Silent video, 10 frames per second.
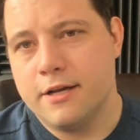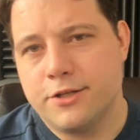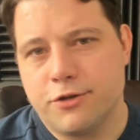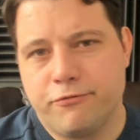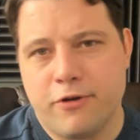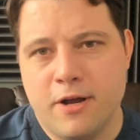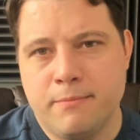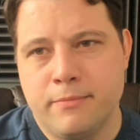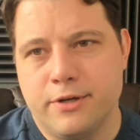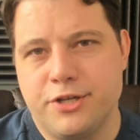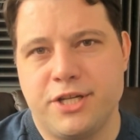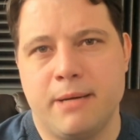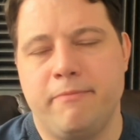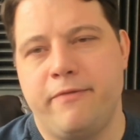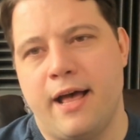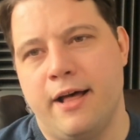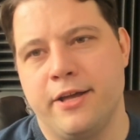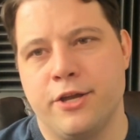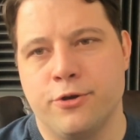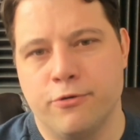So from ship
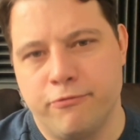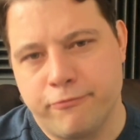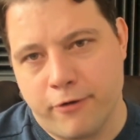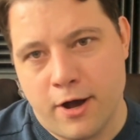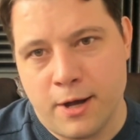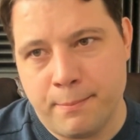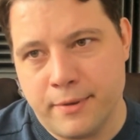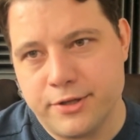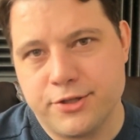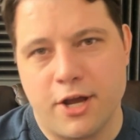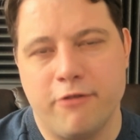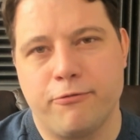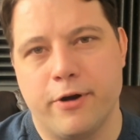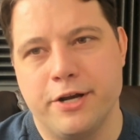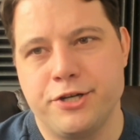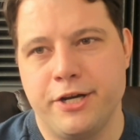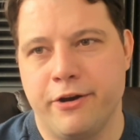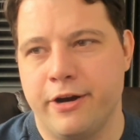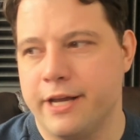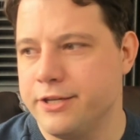value, from software
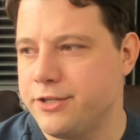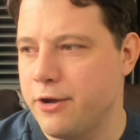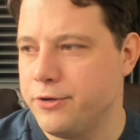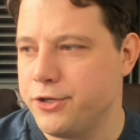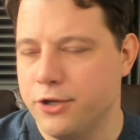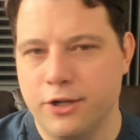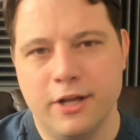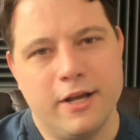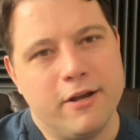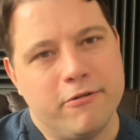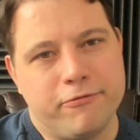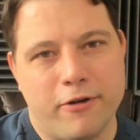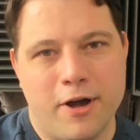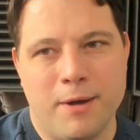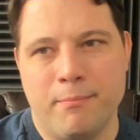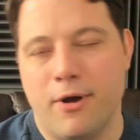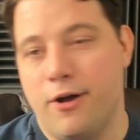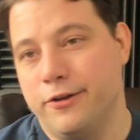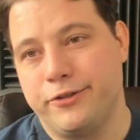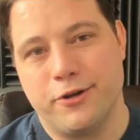engineering is social, from
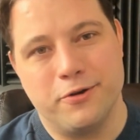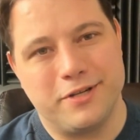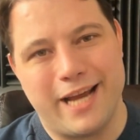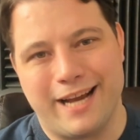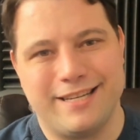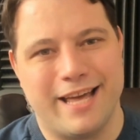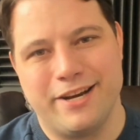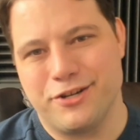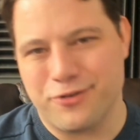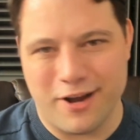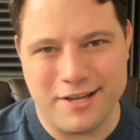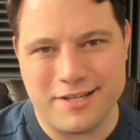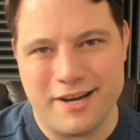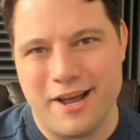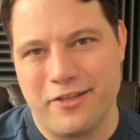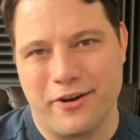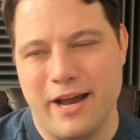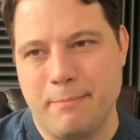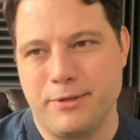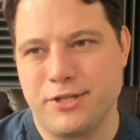also tech debt and trust, another
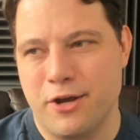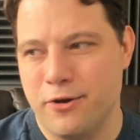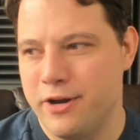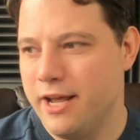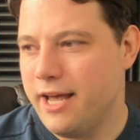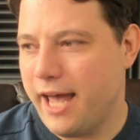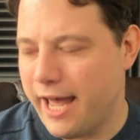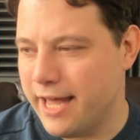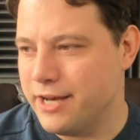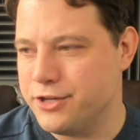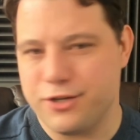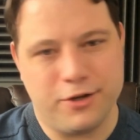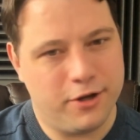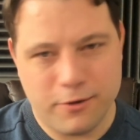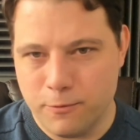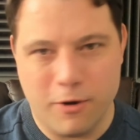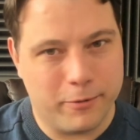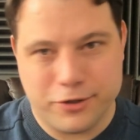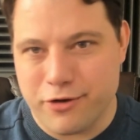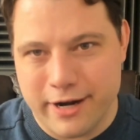episode, and what
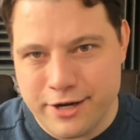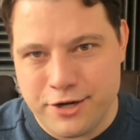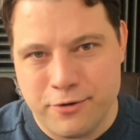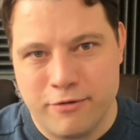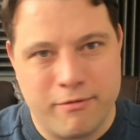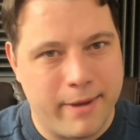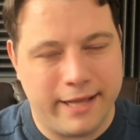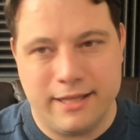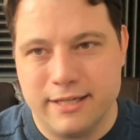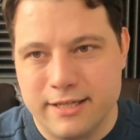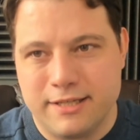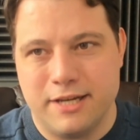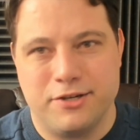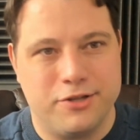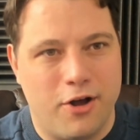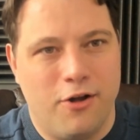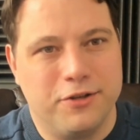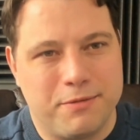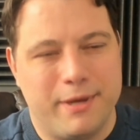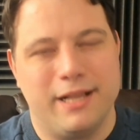we're trying to do when we make these decisions
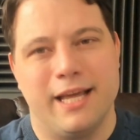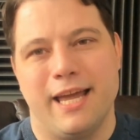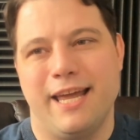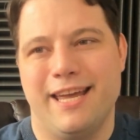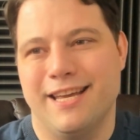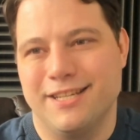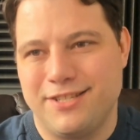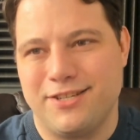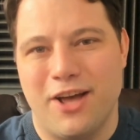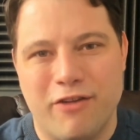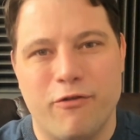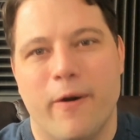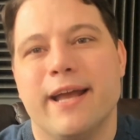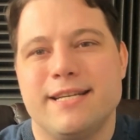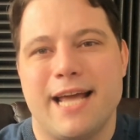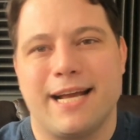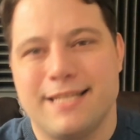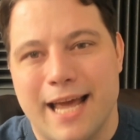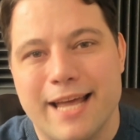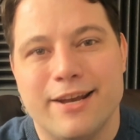ultimately is avoid
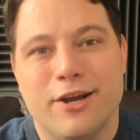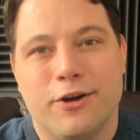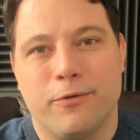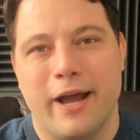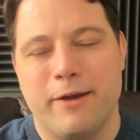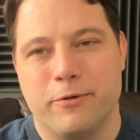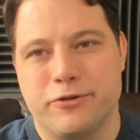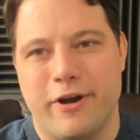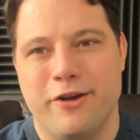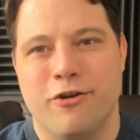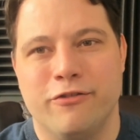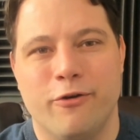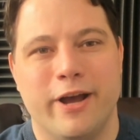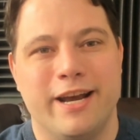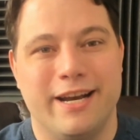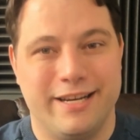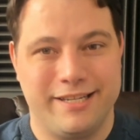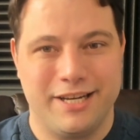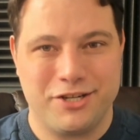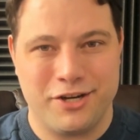tech debt, right? We're trying to avoid a
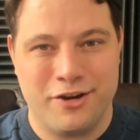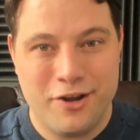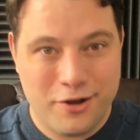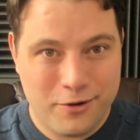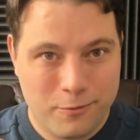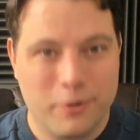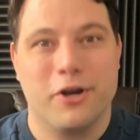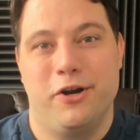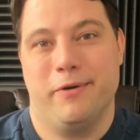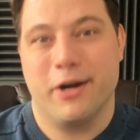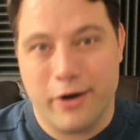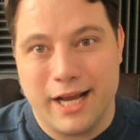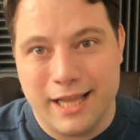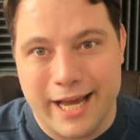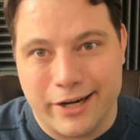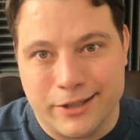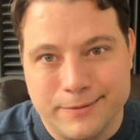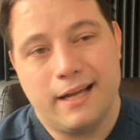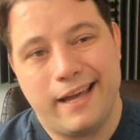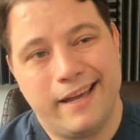decision we're going to regret later.
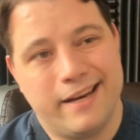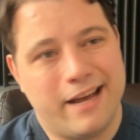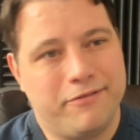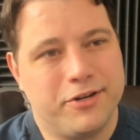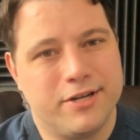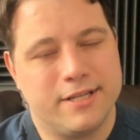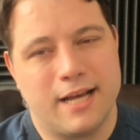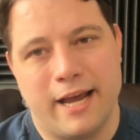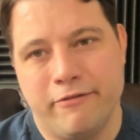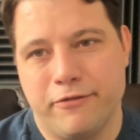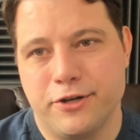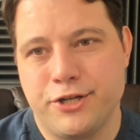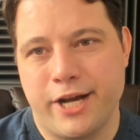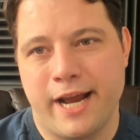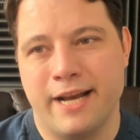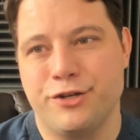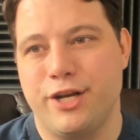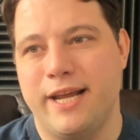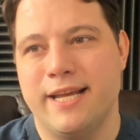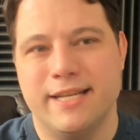And after Design for
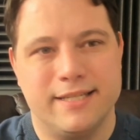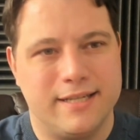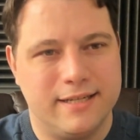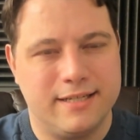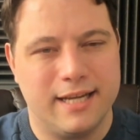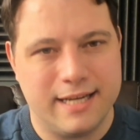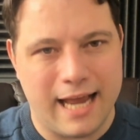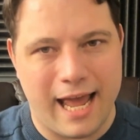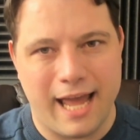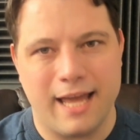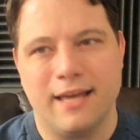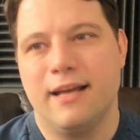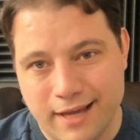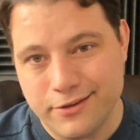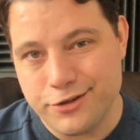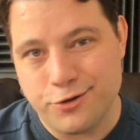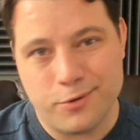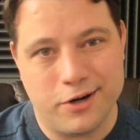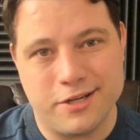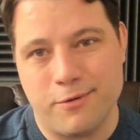Change is today. And the two
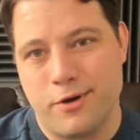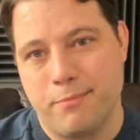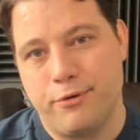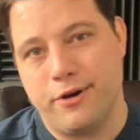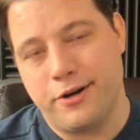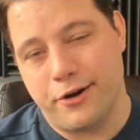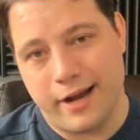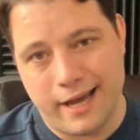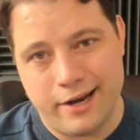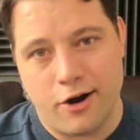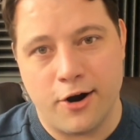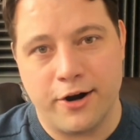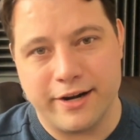words I want to put in your head are